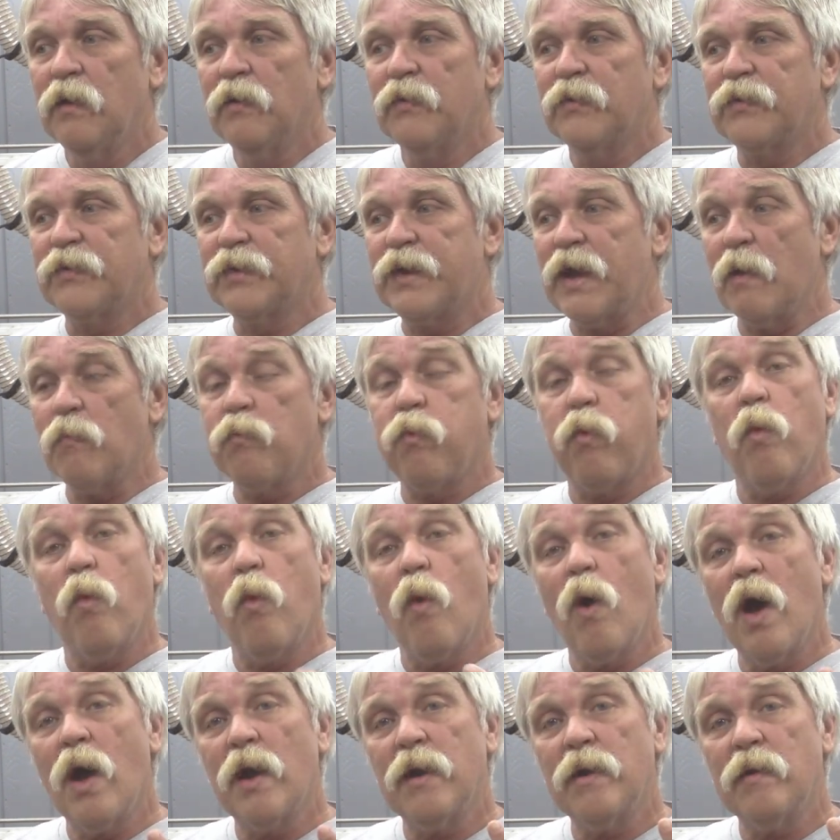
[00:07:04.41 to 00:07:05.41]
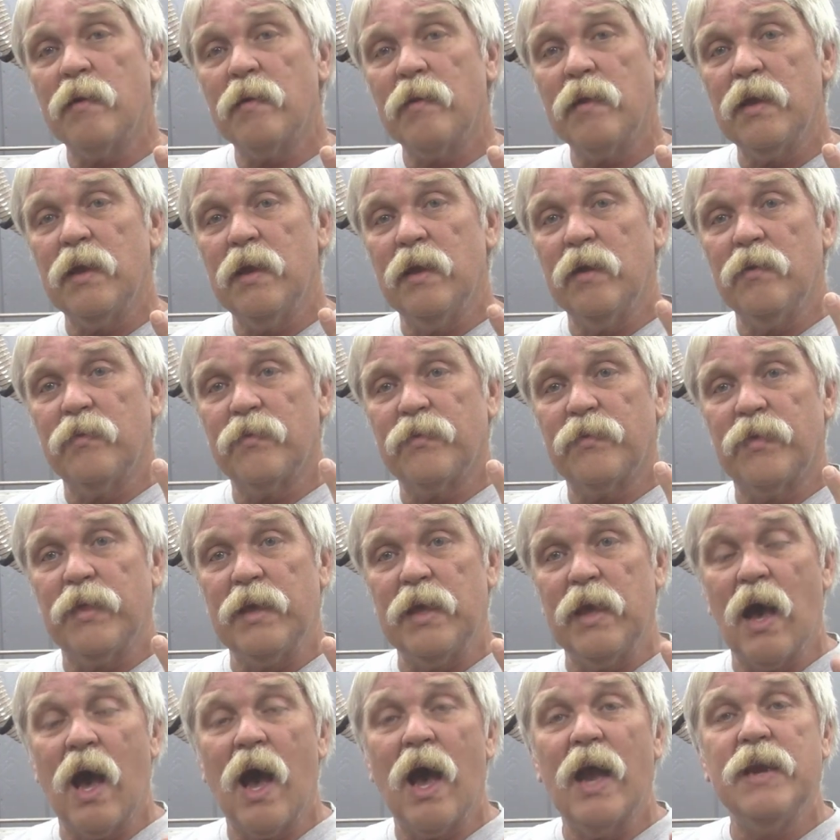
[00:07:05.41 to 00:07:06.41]
Step one is
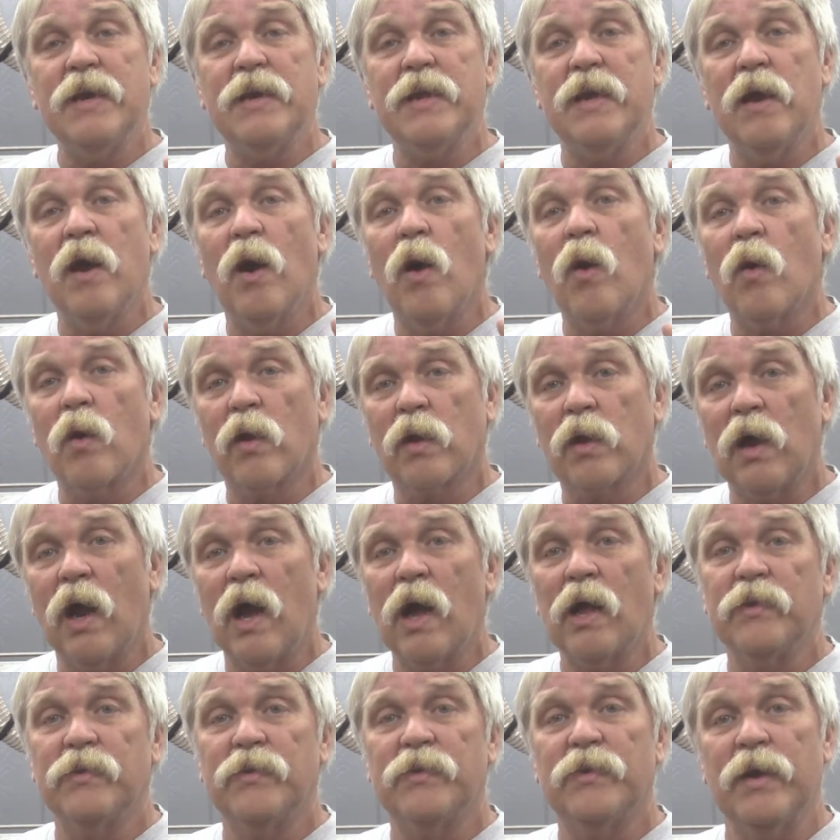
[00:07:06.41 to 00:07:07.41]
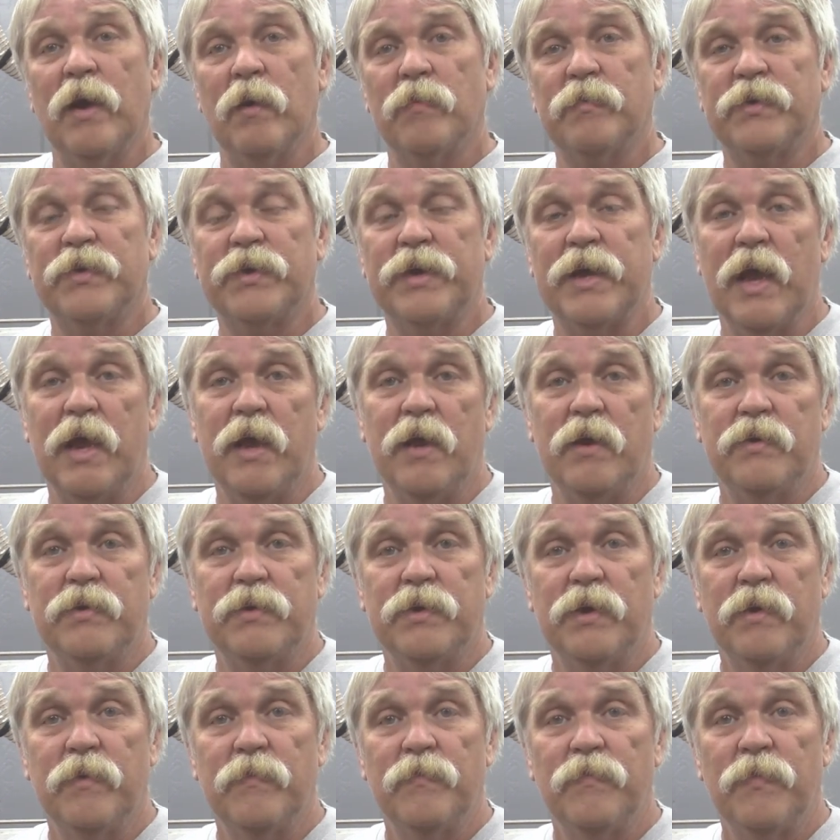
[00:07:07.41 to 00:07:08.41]
the idea or concept
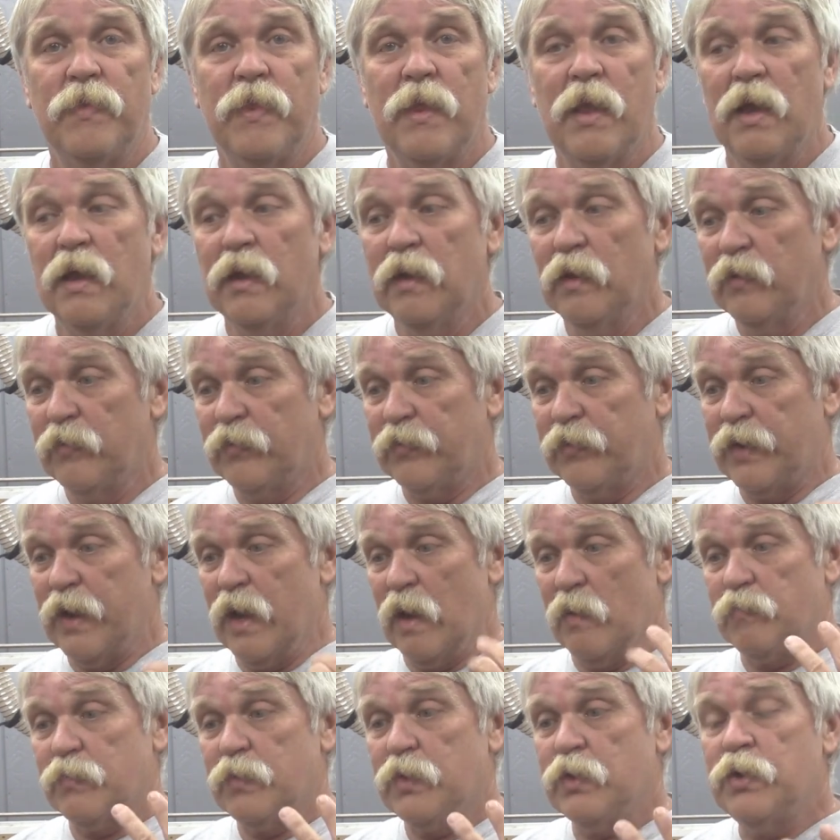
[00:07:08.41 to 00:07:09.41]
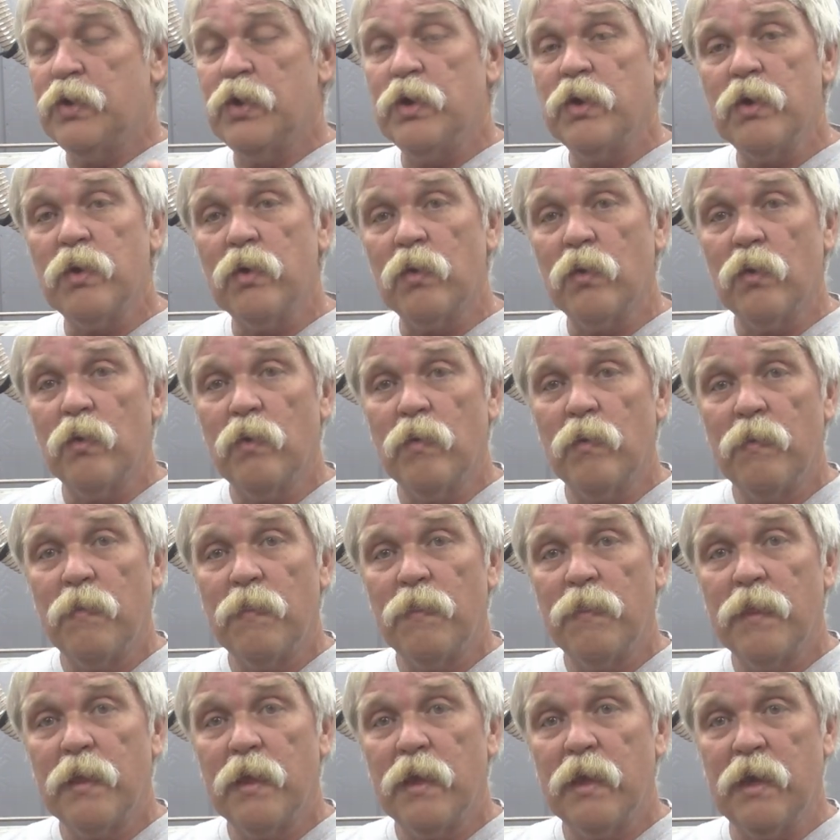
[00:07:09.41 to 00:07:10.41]
stage. Step two
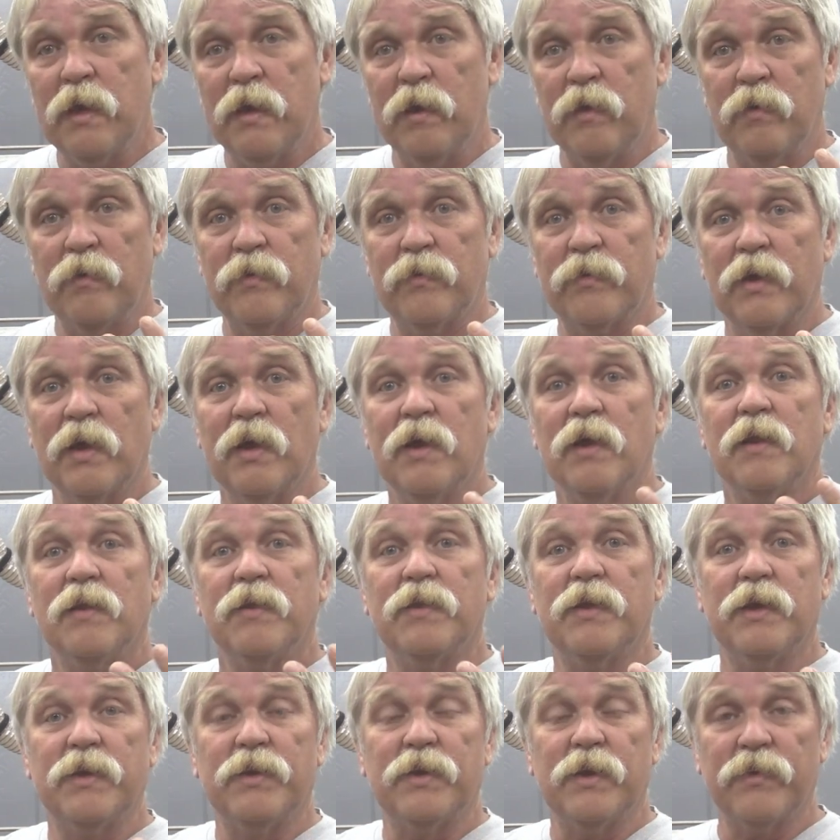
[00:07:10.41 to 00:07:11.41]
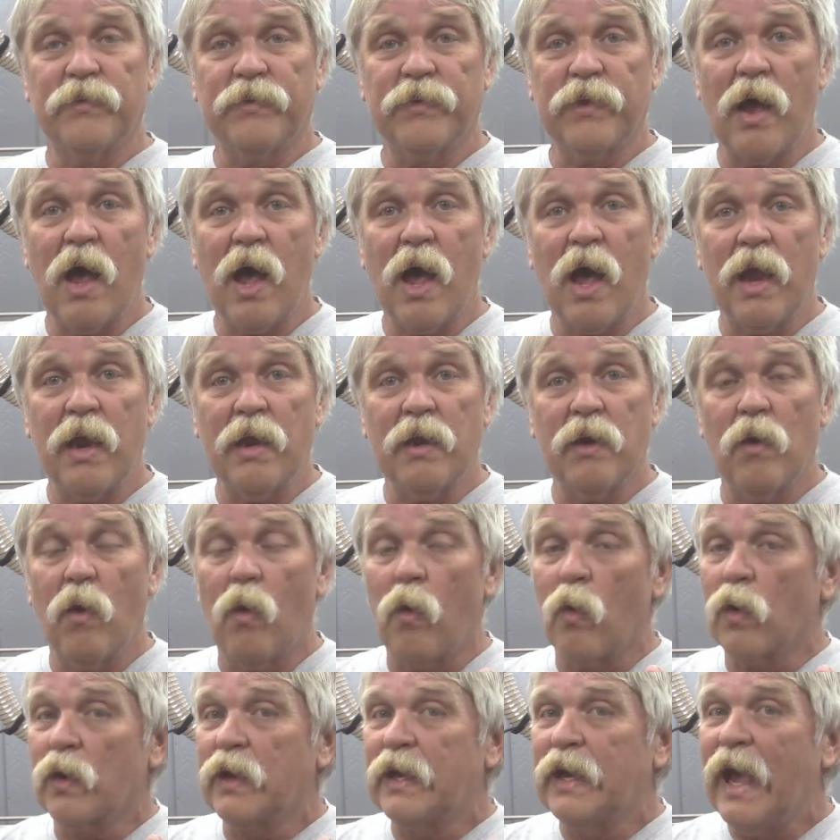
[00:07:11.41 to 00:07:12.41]
is the design
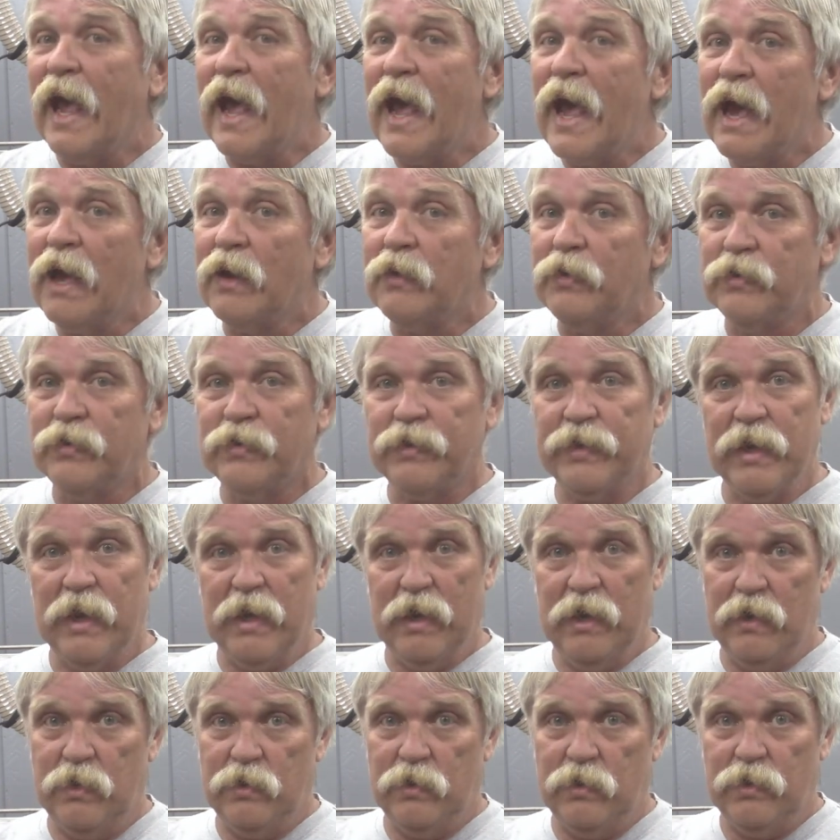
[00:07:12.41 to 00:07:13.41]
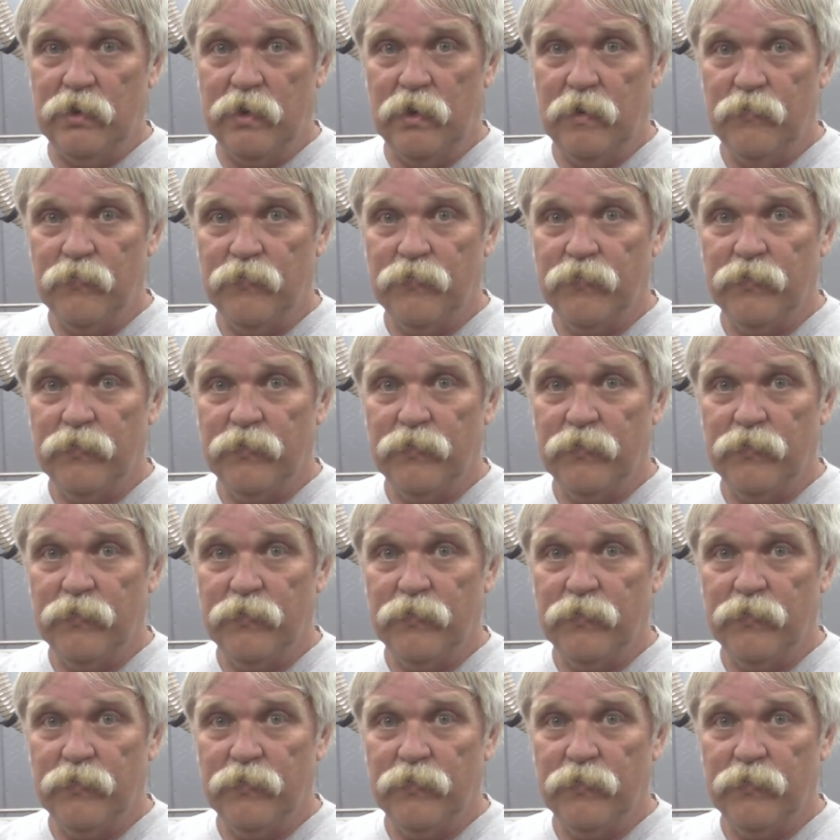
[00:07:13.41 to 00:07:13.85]
or CAD stage.